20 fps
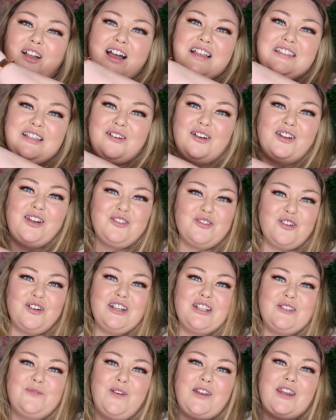guys, I'm gonna draw
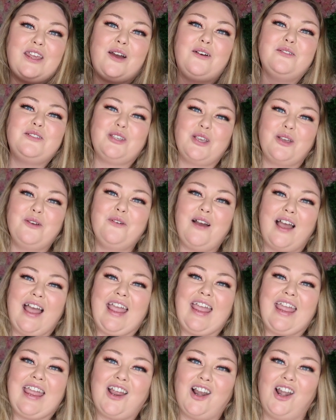this video to
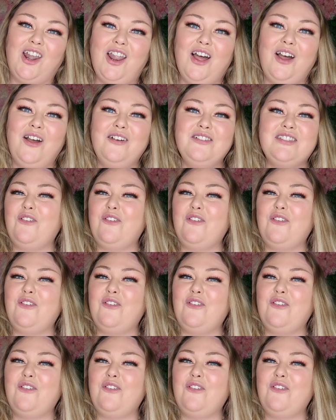a close.